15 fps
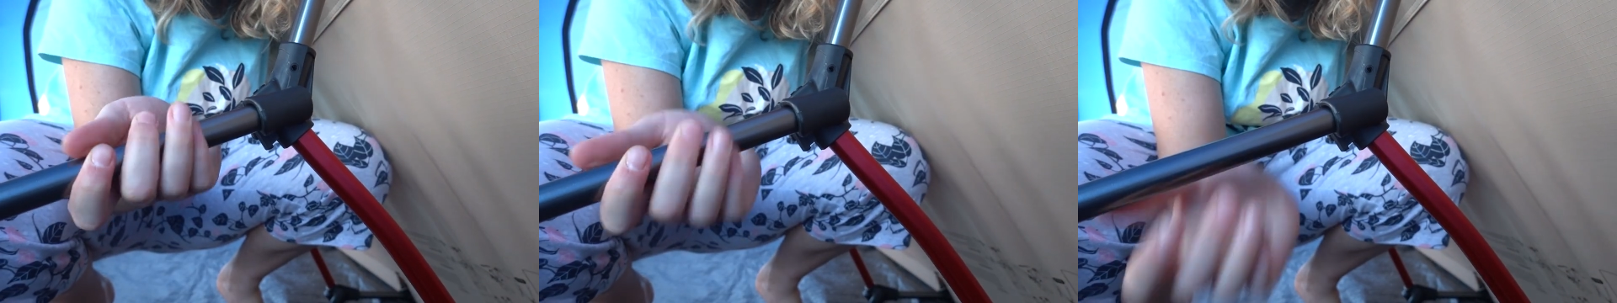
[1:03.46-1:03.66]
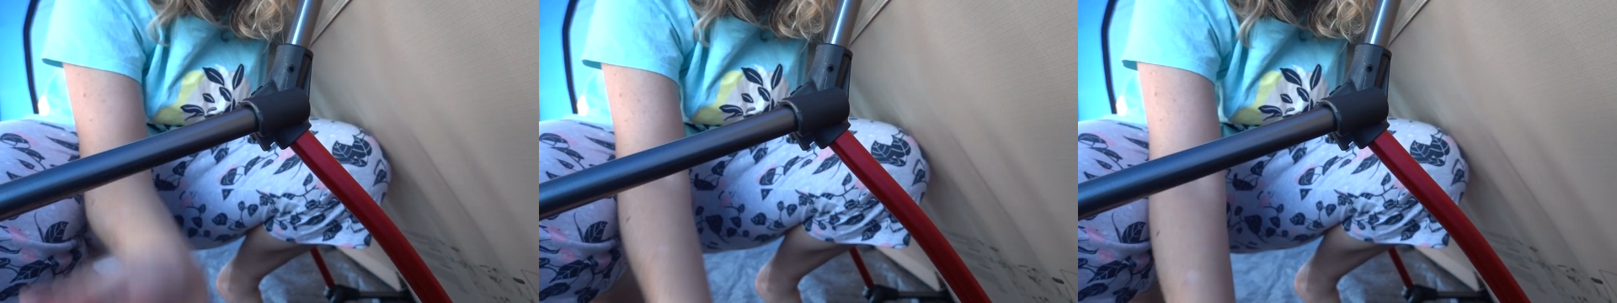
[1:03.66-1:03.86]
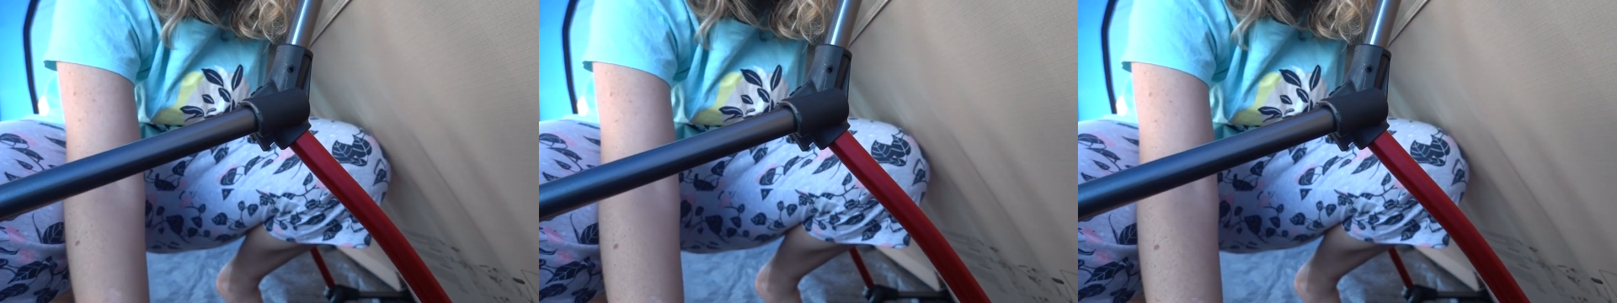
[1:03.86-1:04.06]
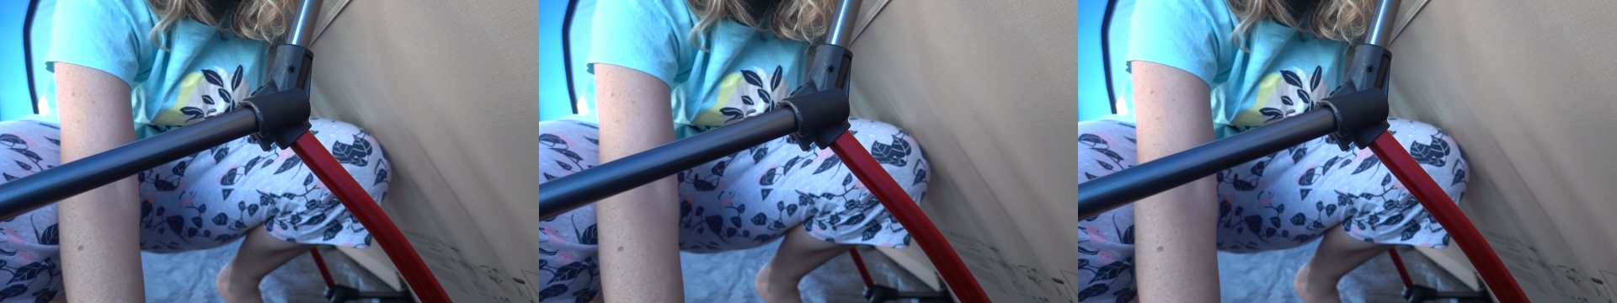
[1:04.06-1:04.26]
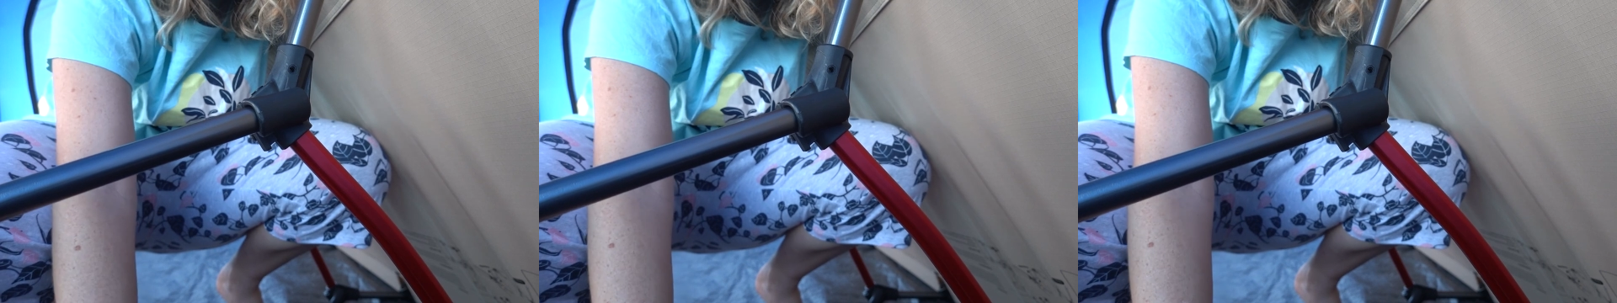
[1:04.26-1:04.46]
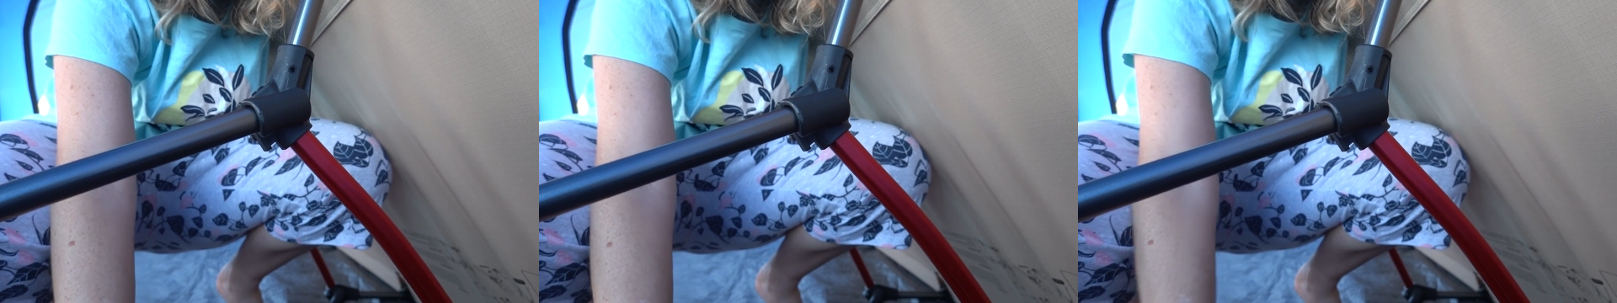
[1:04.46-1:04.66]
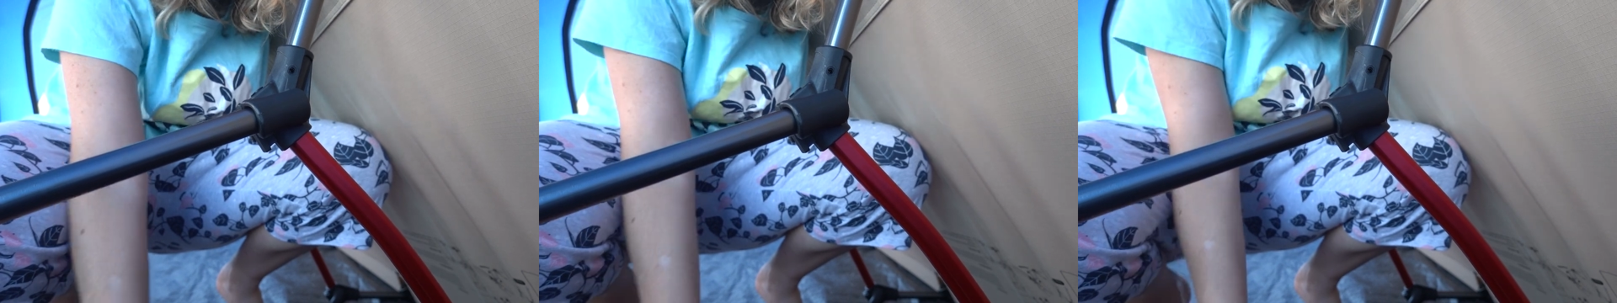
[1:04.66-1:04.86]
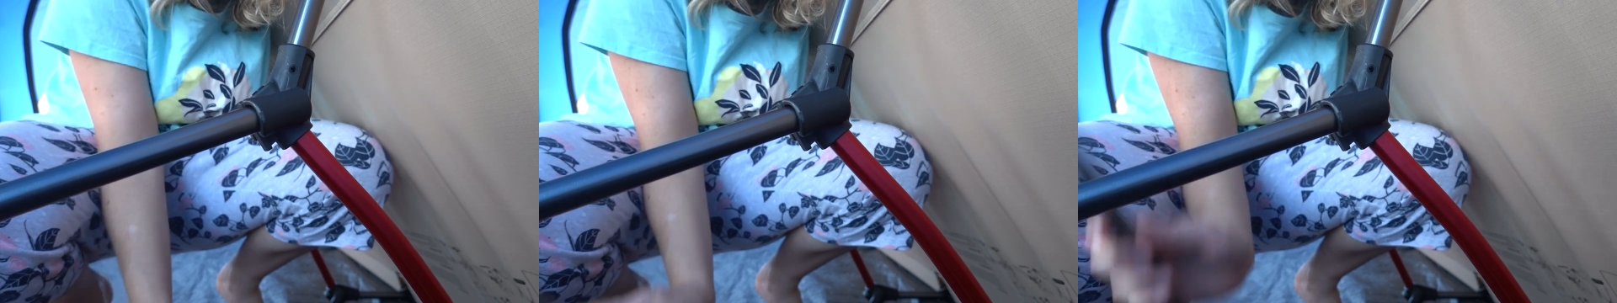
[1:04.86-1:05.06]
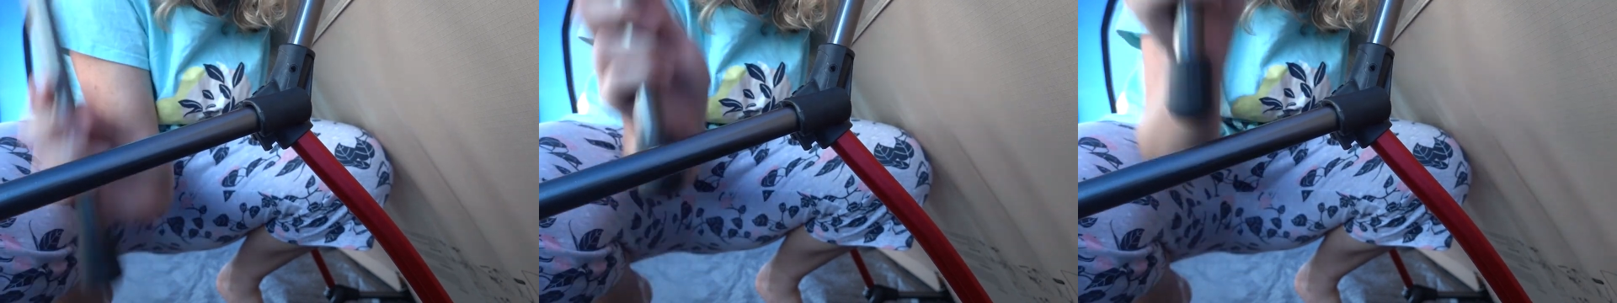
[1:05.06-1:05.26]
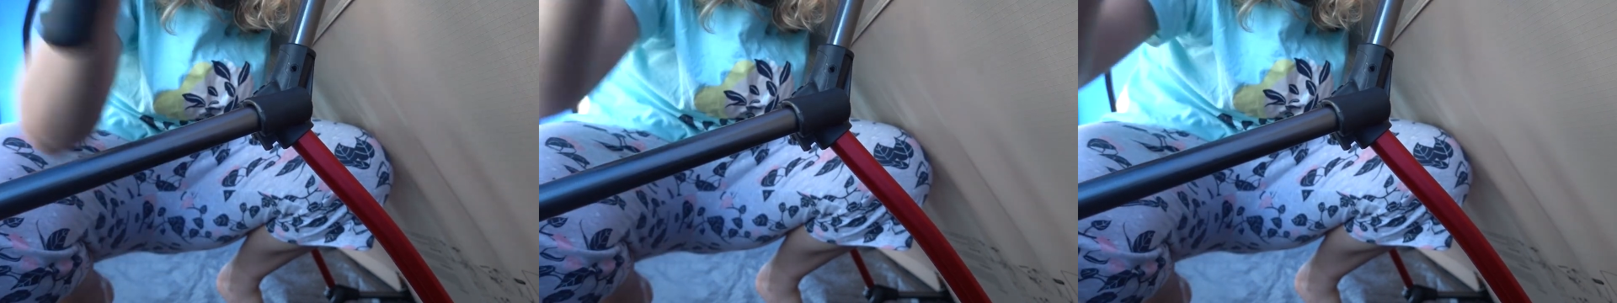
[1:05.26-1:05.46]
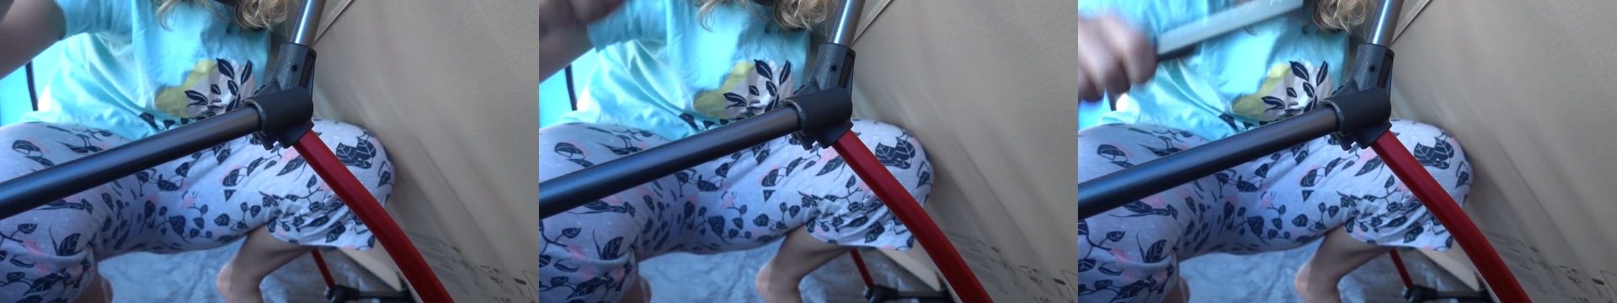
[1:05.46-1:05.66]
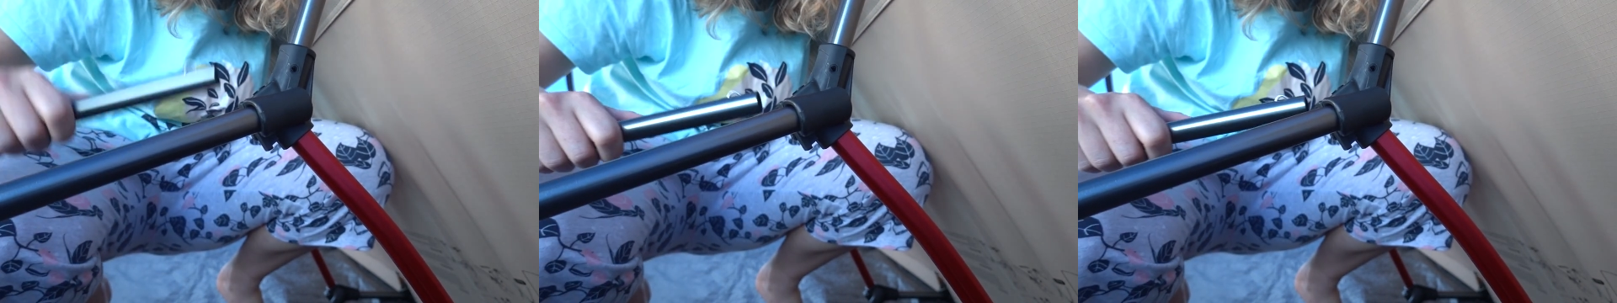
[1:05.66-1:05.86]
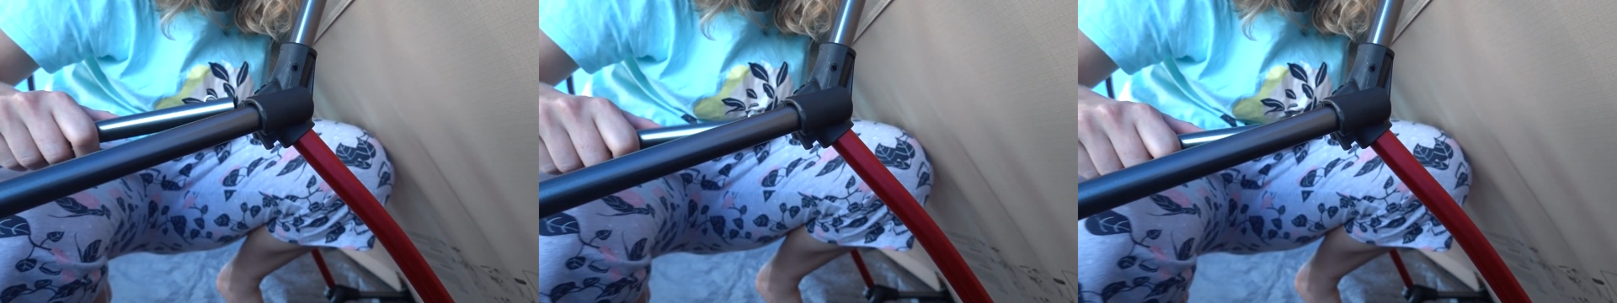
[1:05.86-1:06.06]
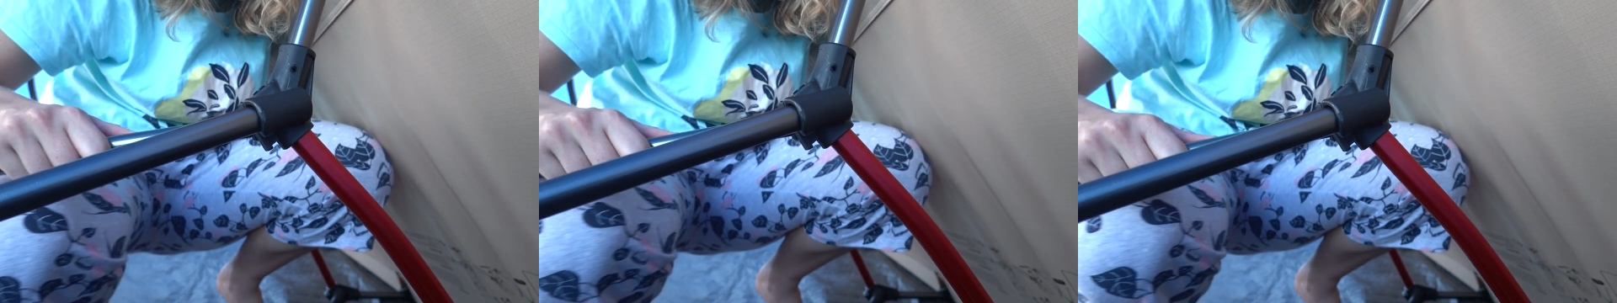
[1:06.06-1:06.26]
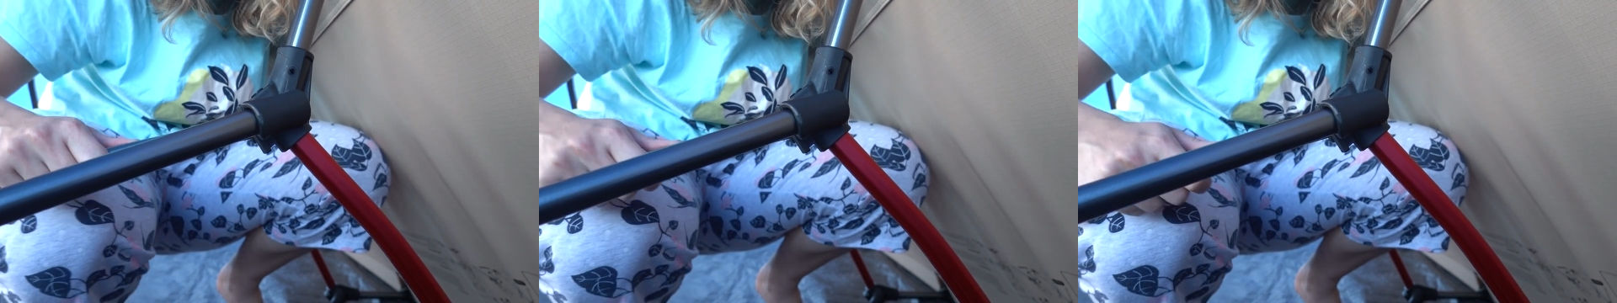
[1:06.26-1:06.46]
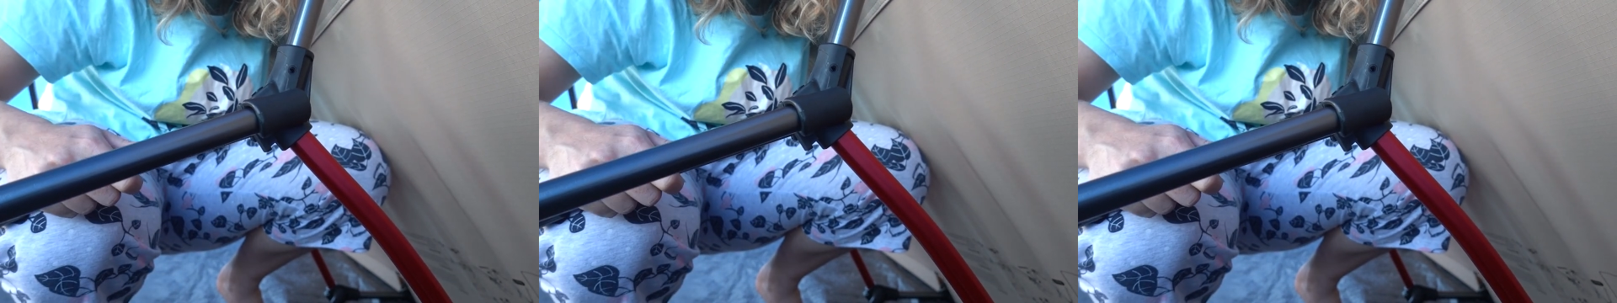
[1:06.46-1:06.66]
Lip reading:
No face is visible, so there are no lips to read.